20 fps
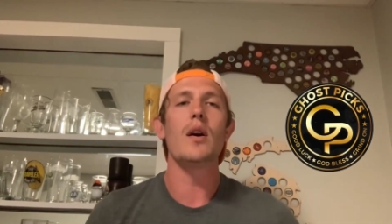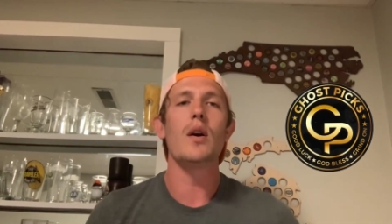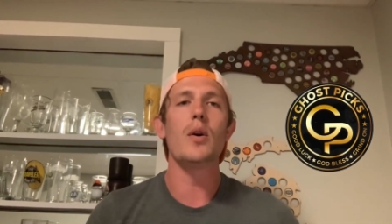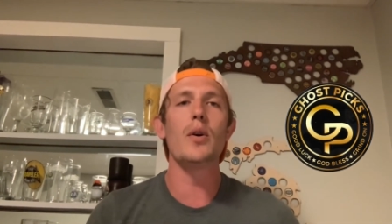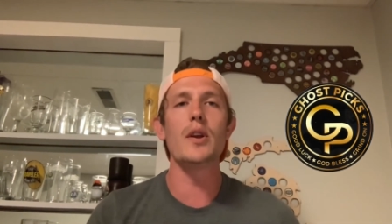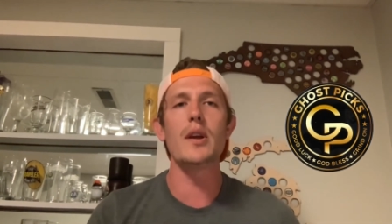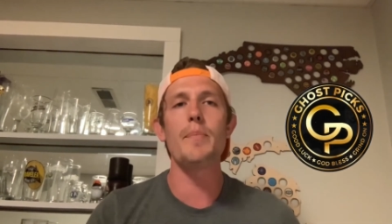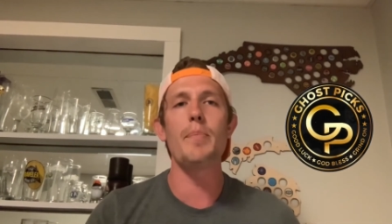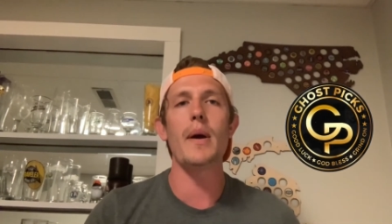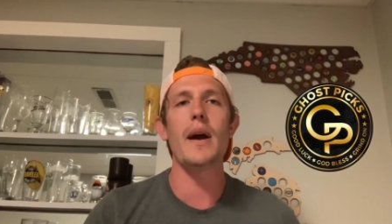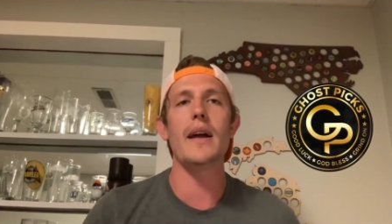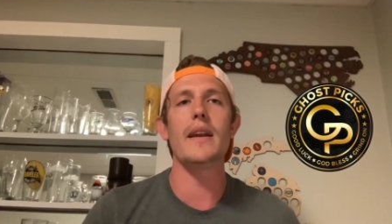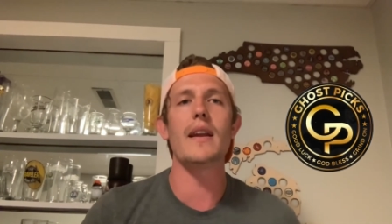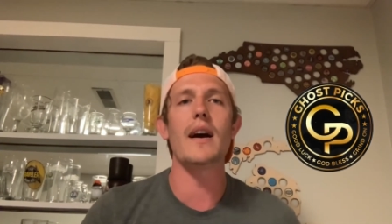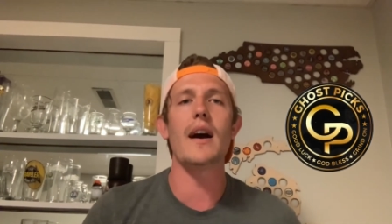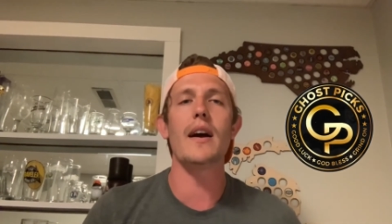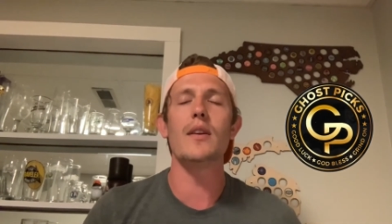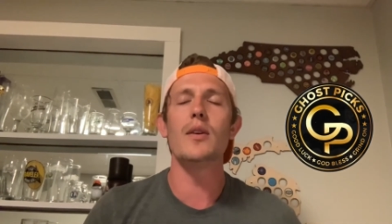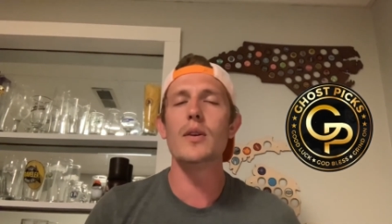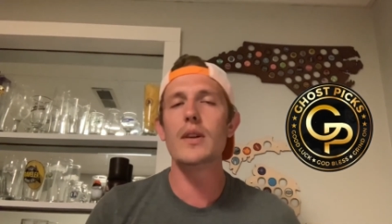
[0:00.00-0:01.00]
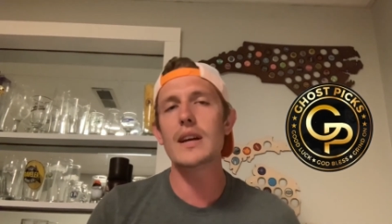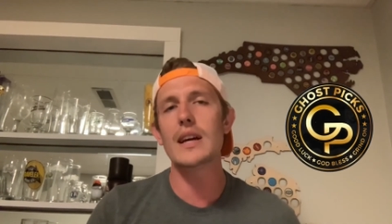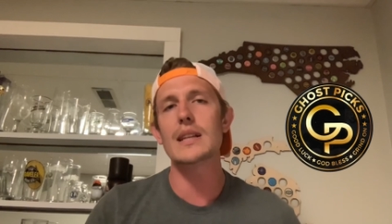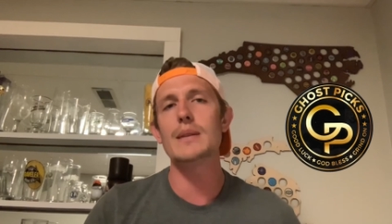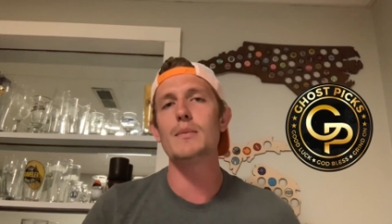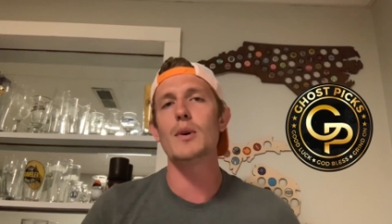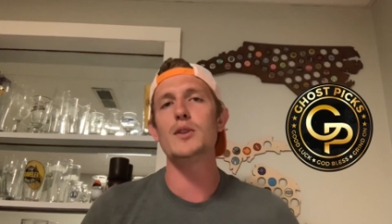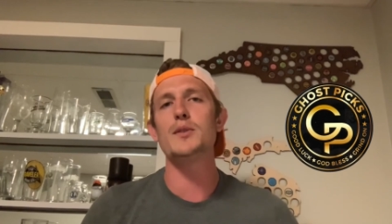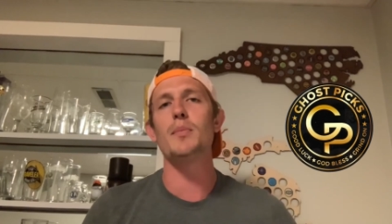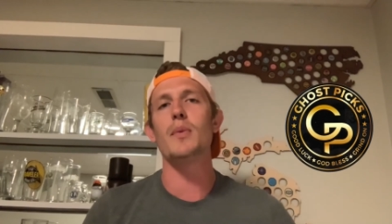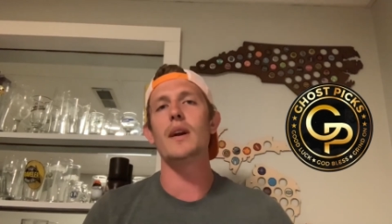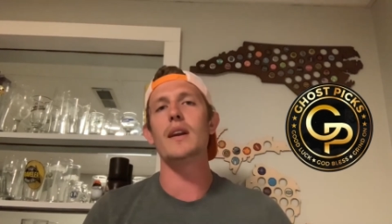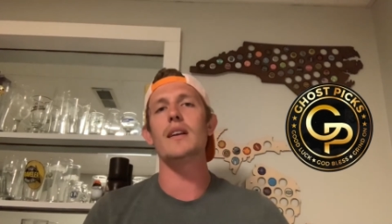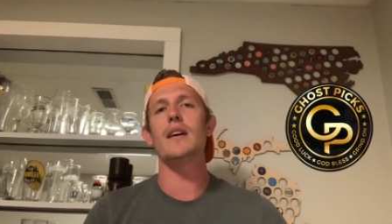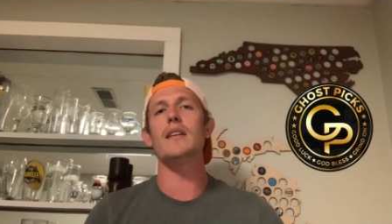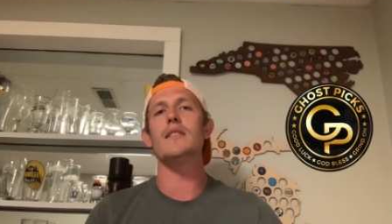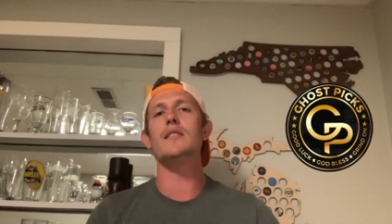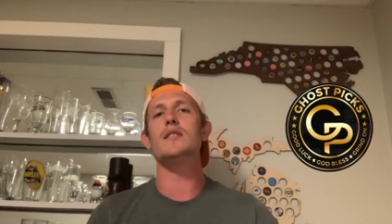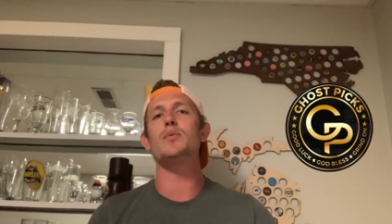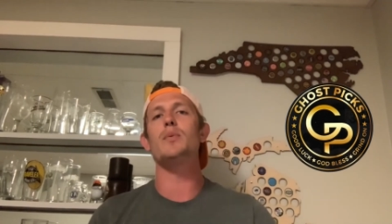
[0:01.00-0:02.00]
Who are you betting on? Who do you got the most money
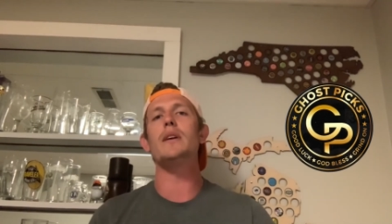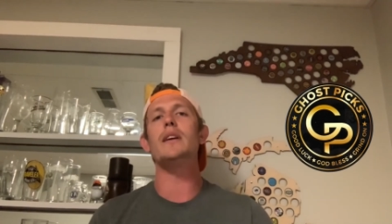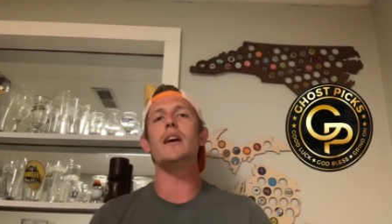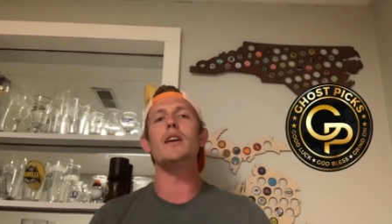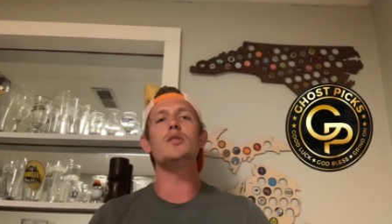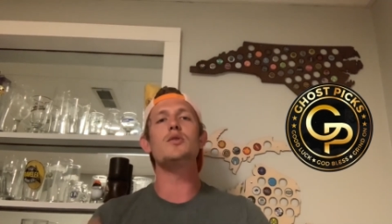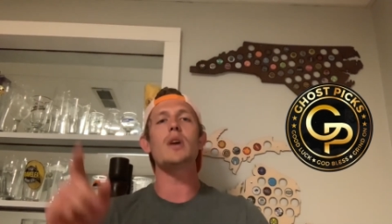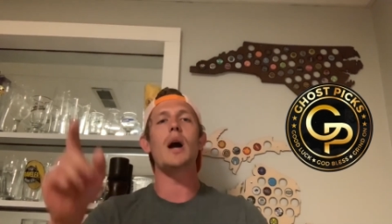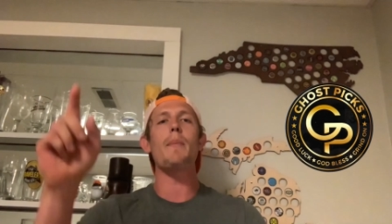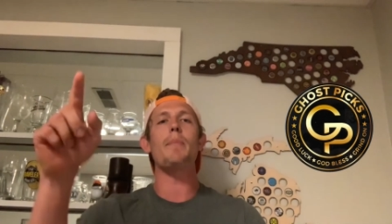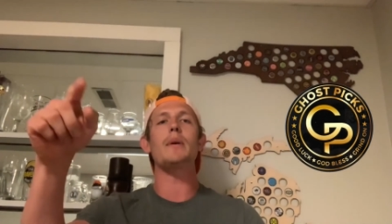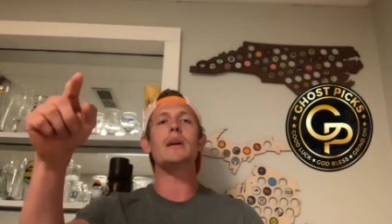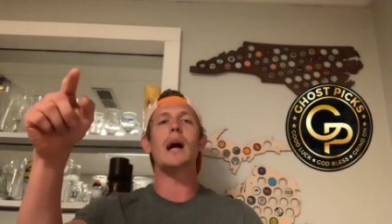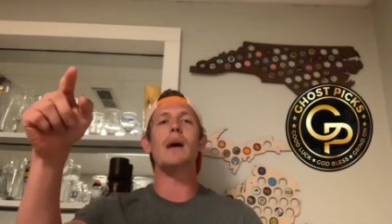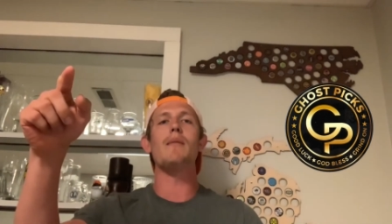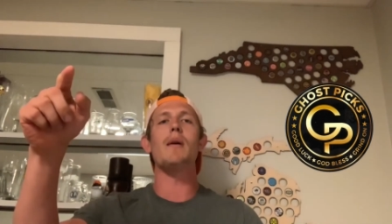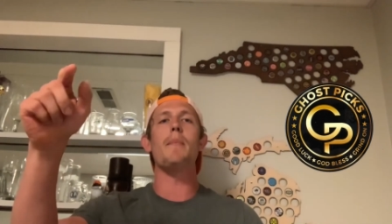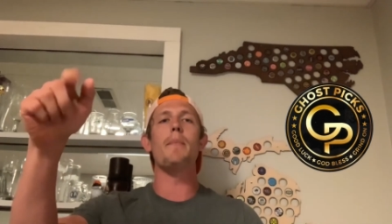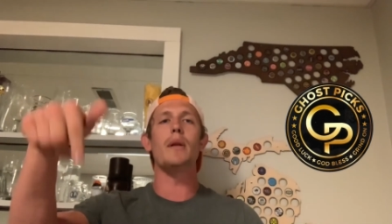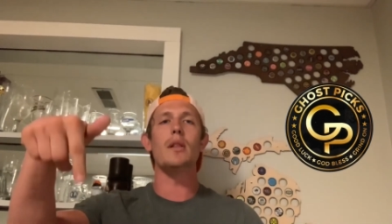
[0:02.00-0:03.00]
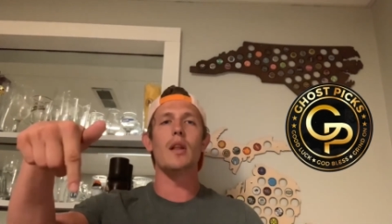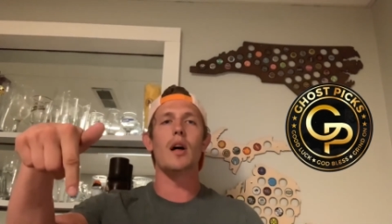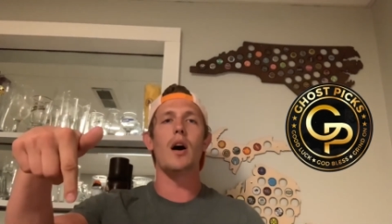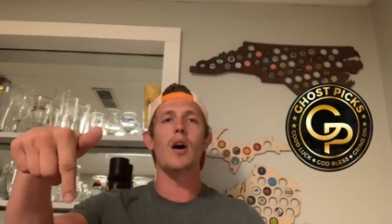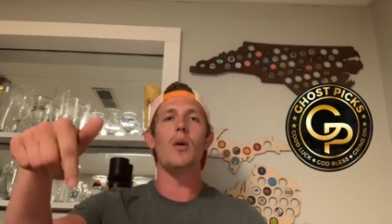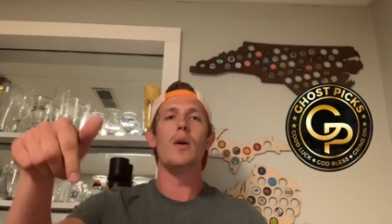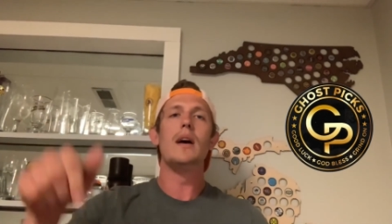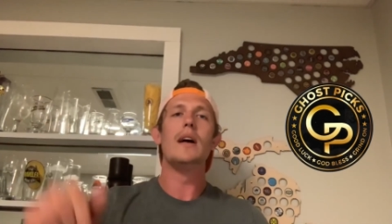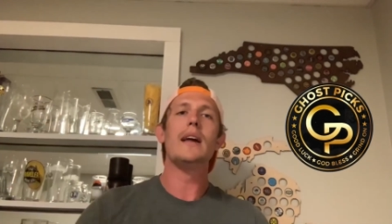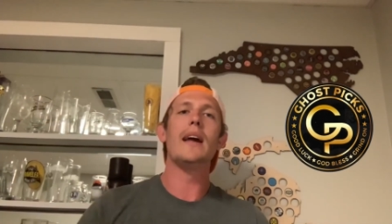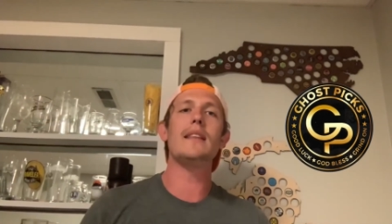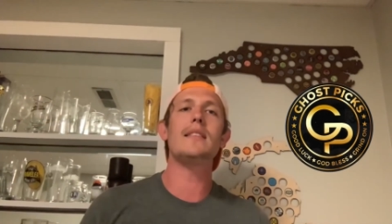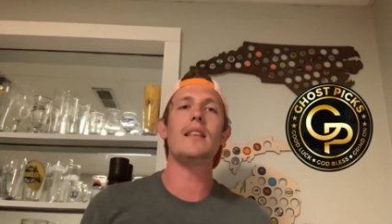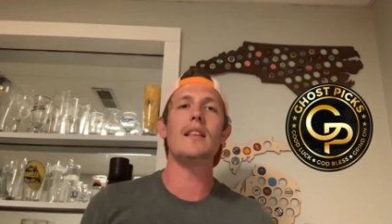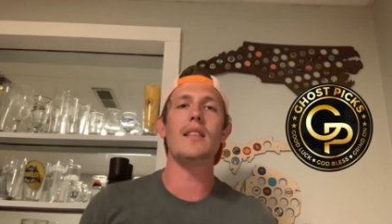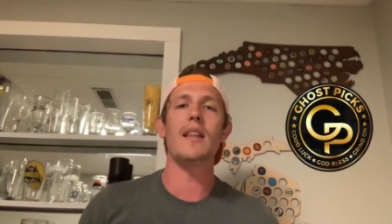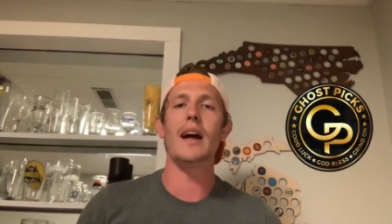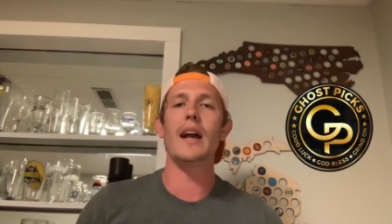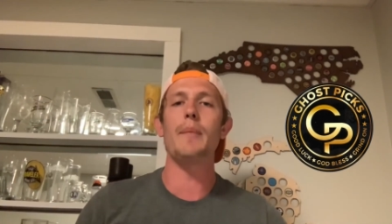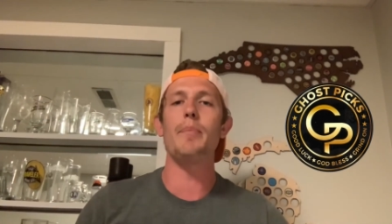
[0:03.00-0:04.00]
on this weekend? Drop a comment below, hit the
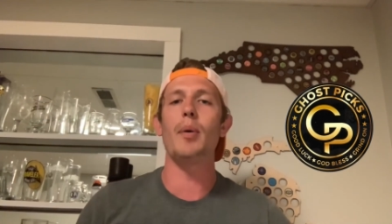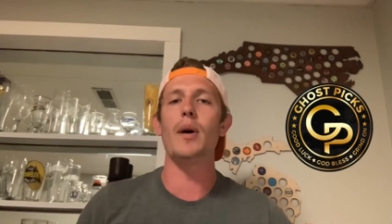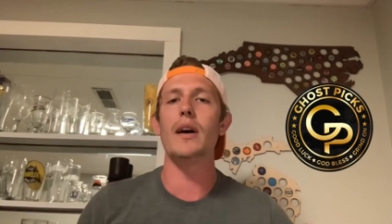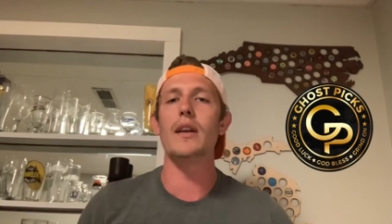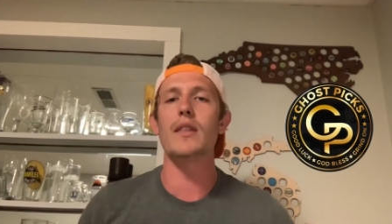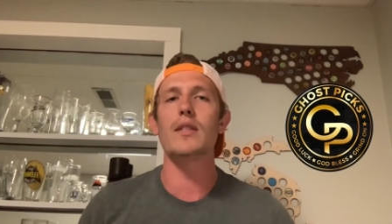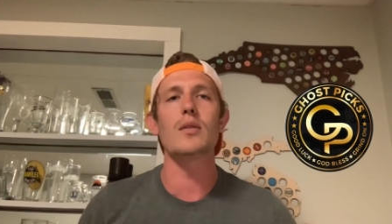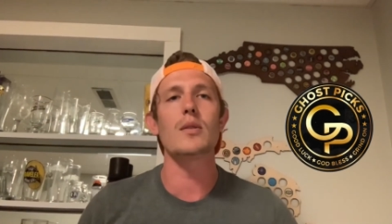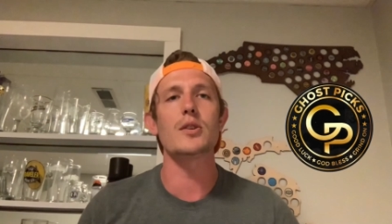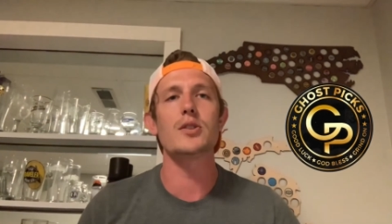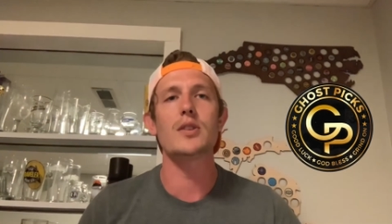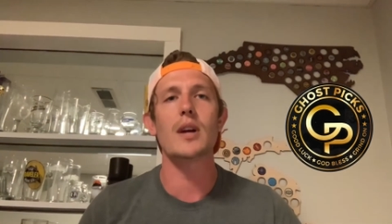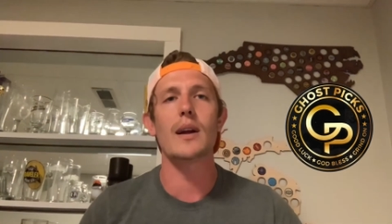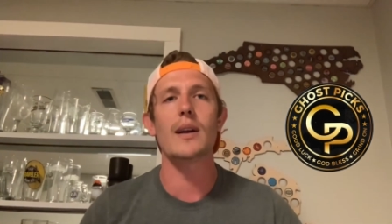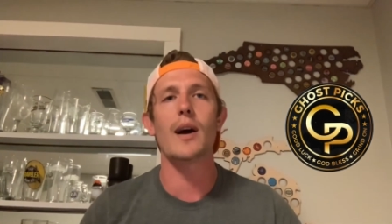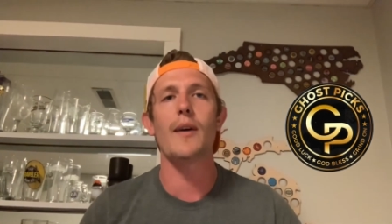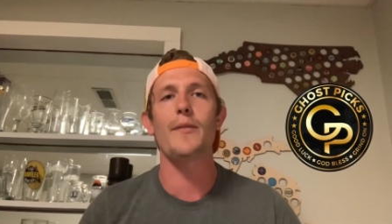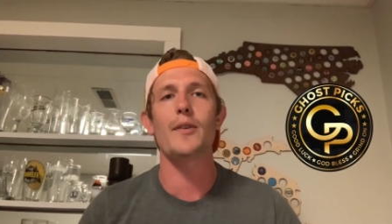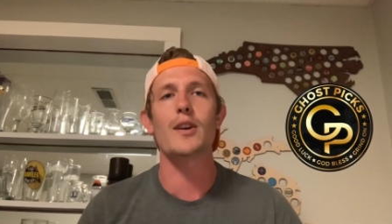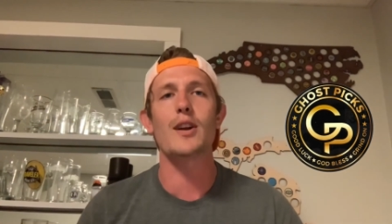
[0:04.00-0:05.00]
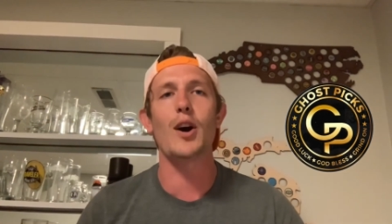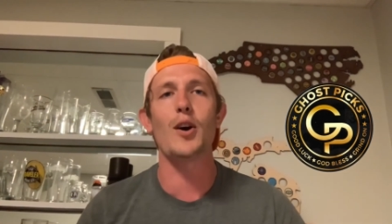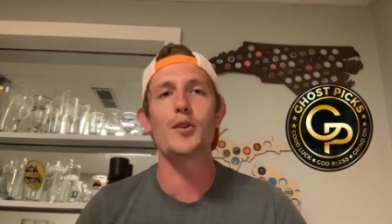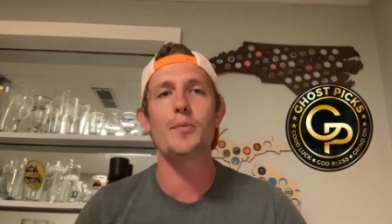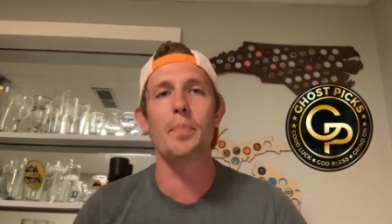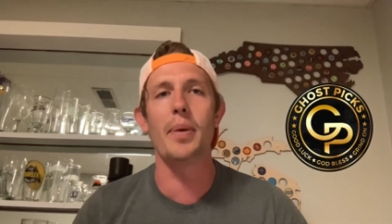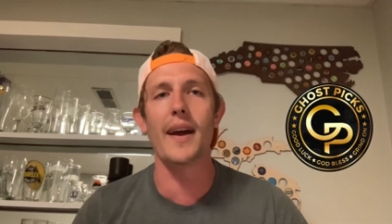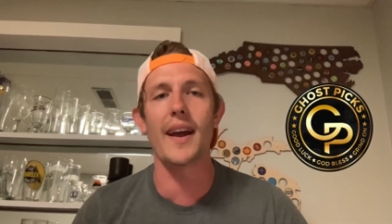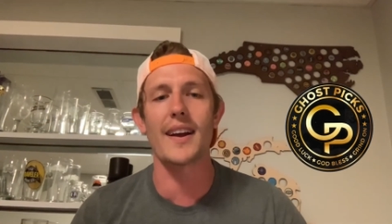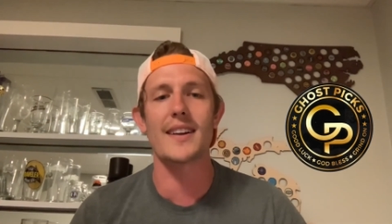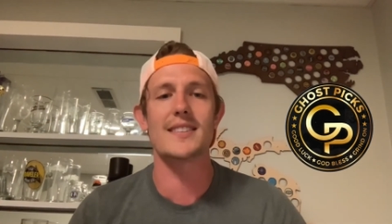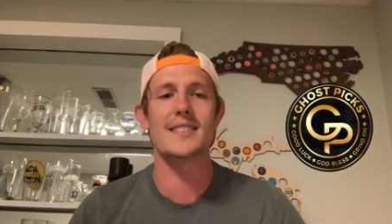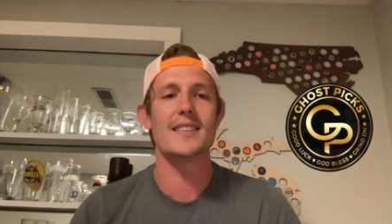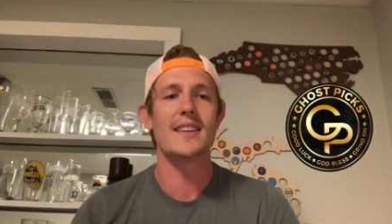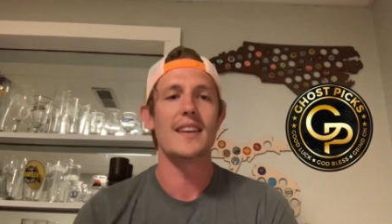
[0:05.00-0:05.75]
like button, throw a shout out for Ghost Picks.